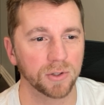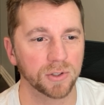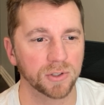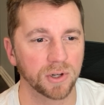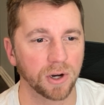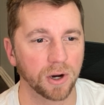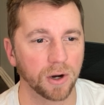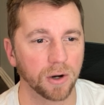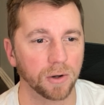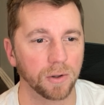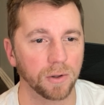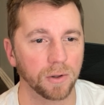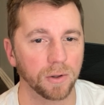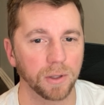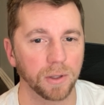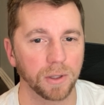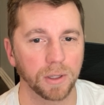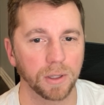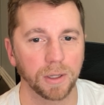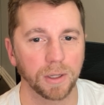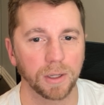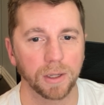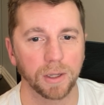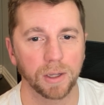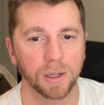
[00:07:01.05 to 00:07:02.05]
Carl.
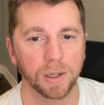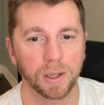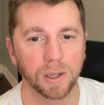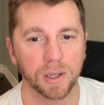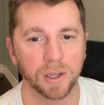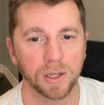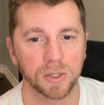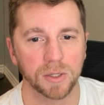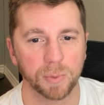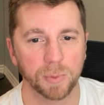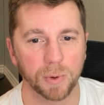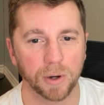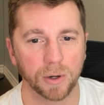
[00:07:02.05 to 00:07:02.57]
Spy